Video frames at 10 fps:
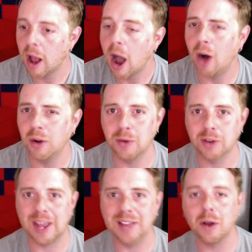Oh, you would
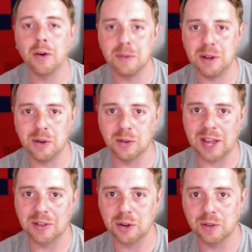have canceled. Oh, you mean you would have
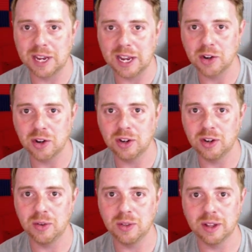canceled your vacation to
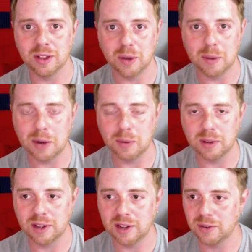do the Way Back
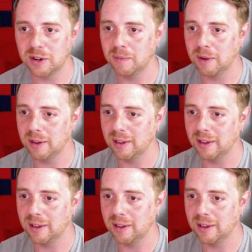Wednesday stream?